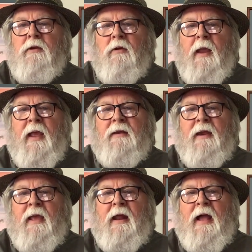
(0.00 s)
you're adding
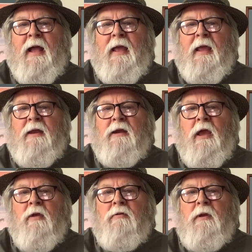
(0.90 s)
that high A
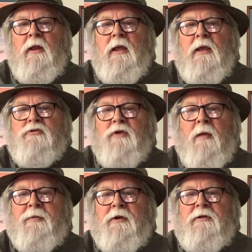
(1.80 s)
note and
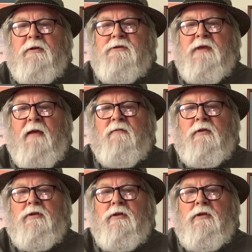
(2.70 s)
dropping it to the 7th.